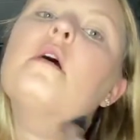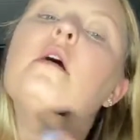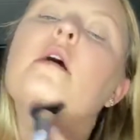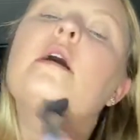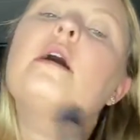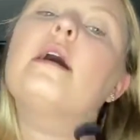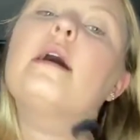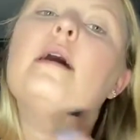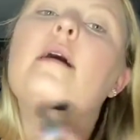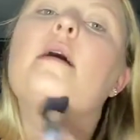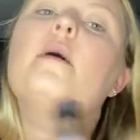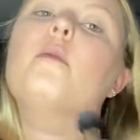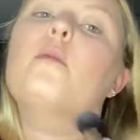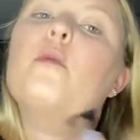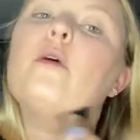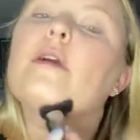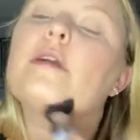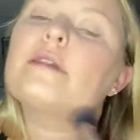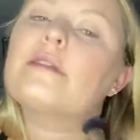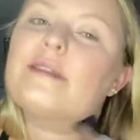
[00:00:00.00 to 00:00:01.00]

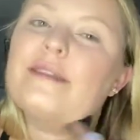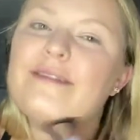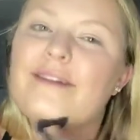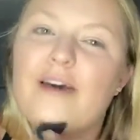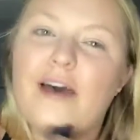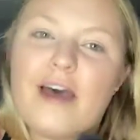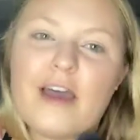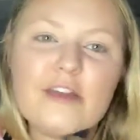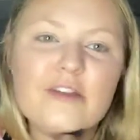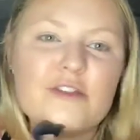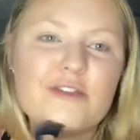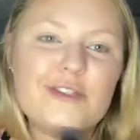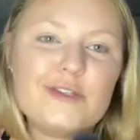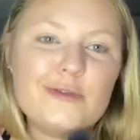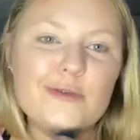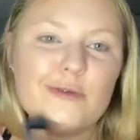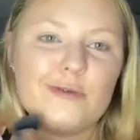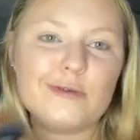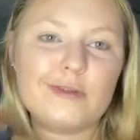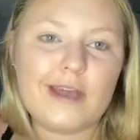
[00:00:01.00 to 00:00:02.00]
where it's not
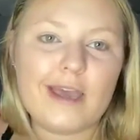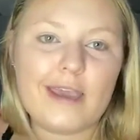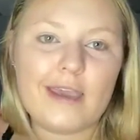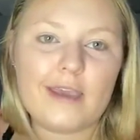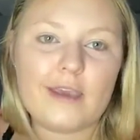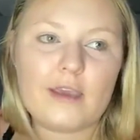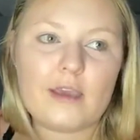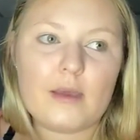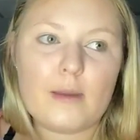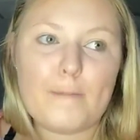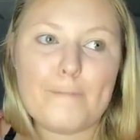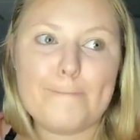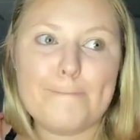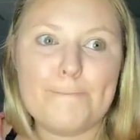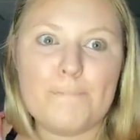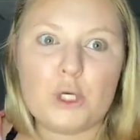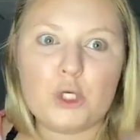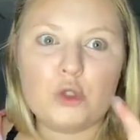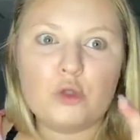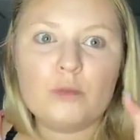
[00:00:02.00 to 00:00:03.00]
too like
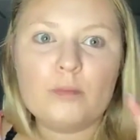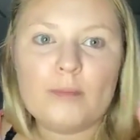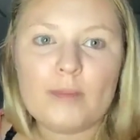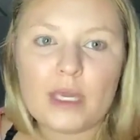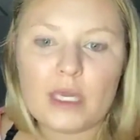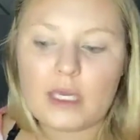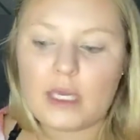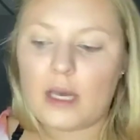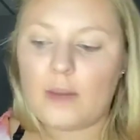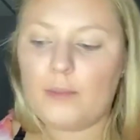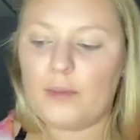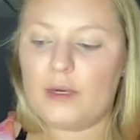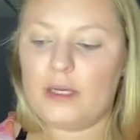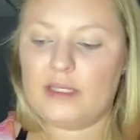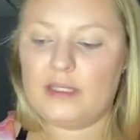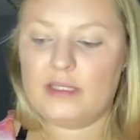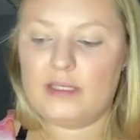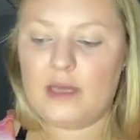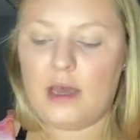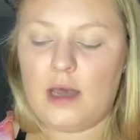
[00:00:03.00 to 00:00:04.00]
boom makeup, but
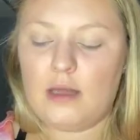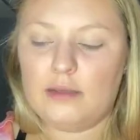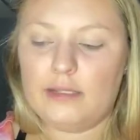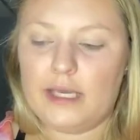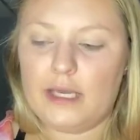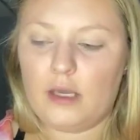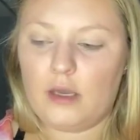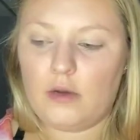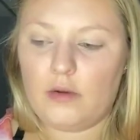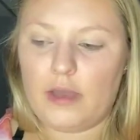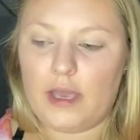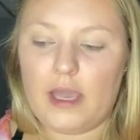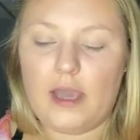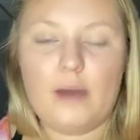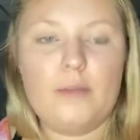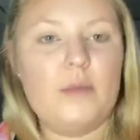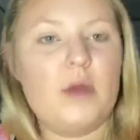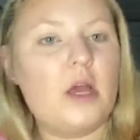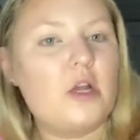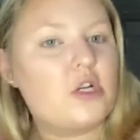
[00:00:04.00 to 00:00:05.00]
it's not like, okay, I'm
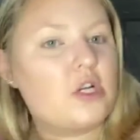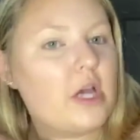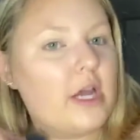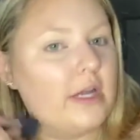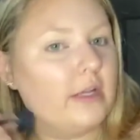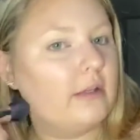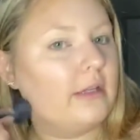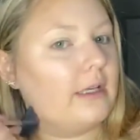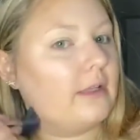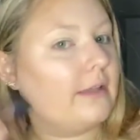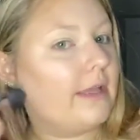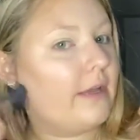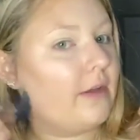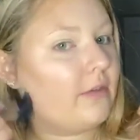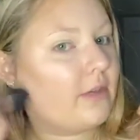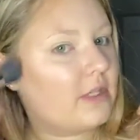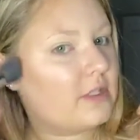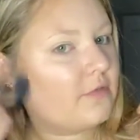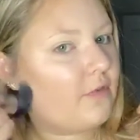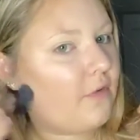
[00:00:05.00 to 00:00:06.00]
not trying to like layer
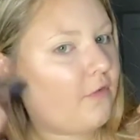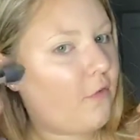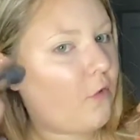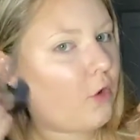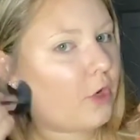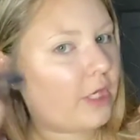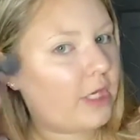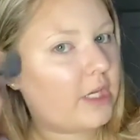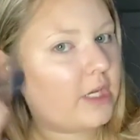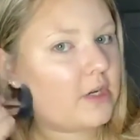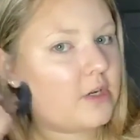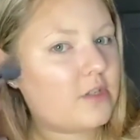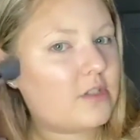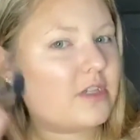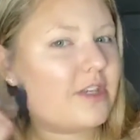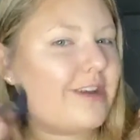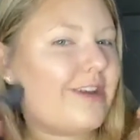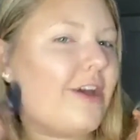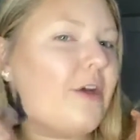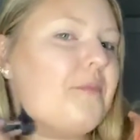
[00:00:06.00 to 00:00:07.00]
this for 40 years,
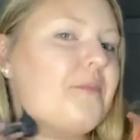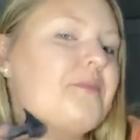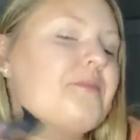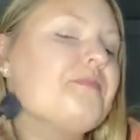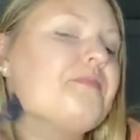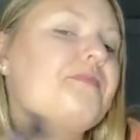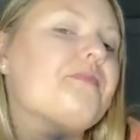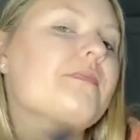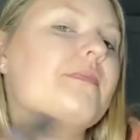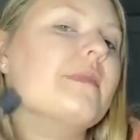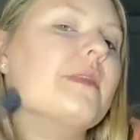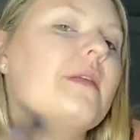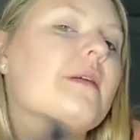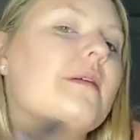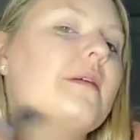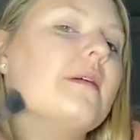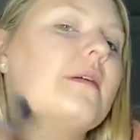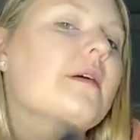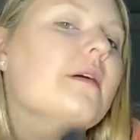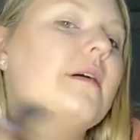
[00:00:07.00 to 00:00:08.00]
you know?
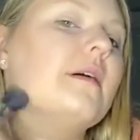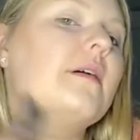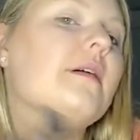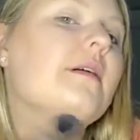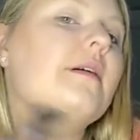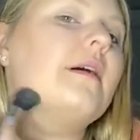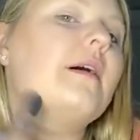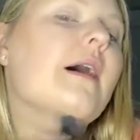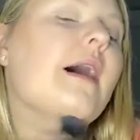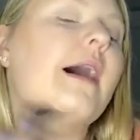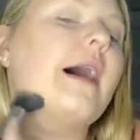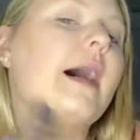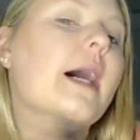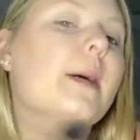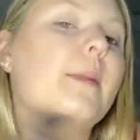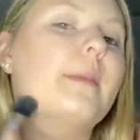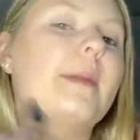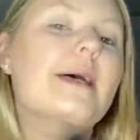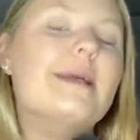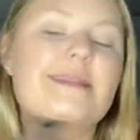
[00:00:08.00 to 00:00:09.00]

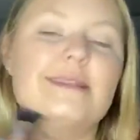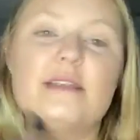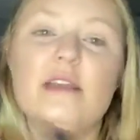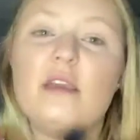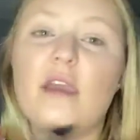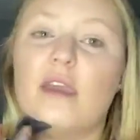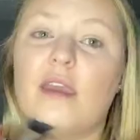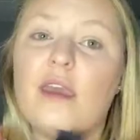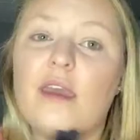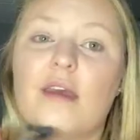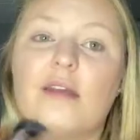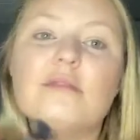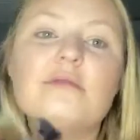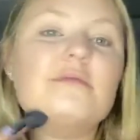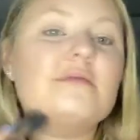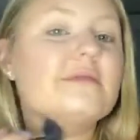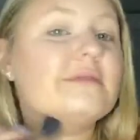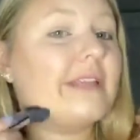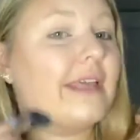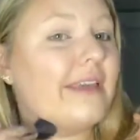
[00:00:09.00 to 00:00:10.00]
I'm digging it.
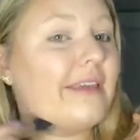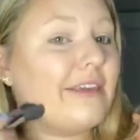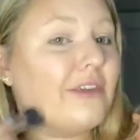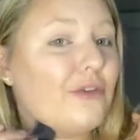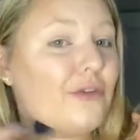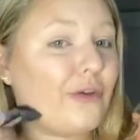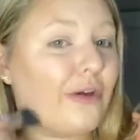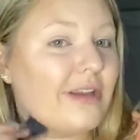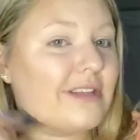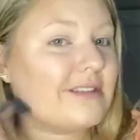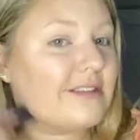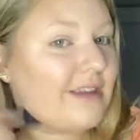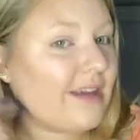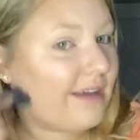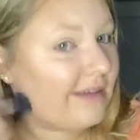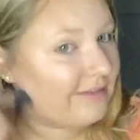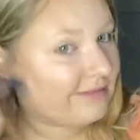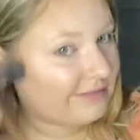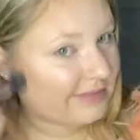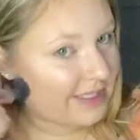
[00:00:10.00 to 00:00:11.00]
Thank you,
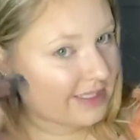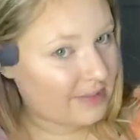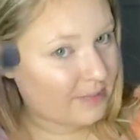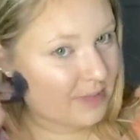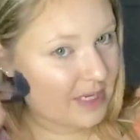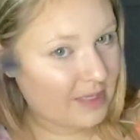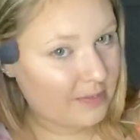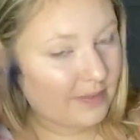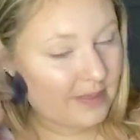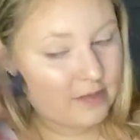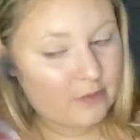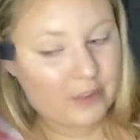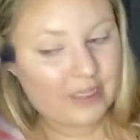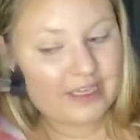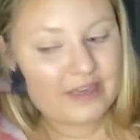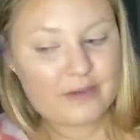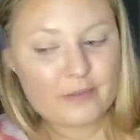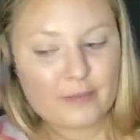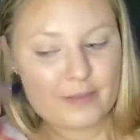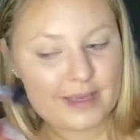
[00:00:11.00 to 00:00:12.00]
Krista. This might be
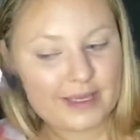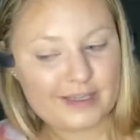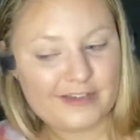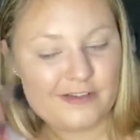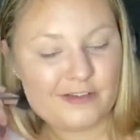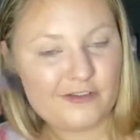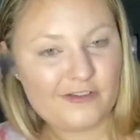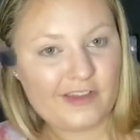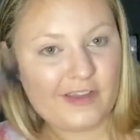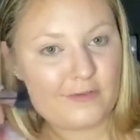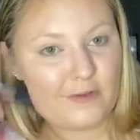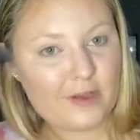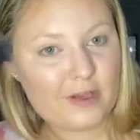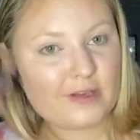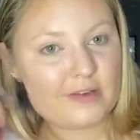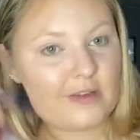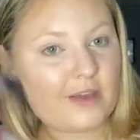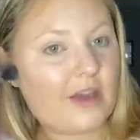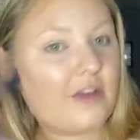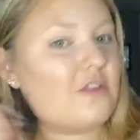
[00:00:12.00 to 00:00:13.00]
like my new favorite
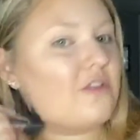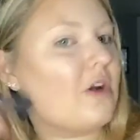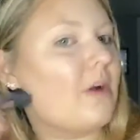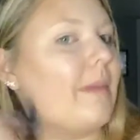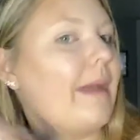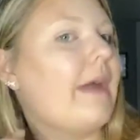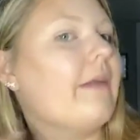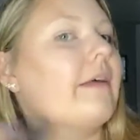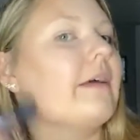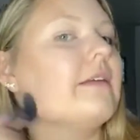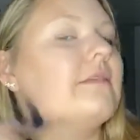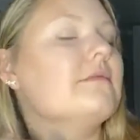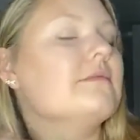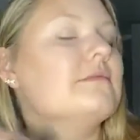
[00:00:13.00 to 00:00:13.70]
contour palette.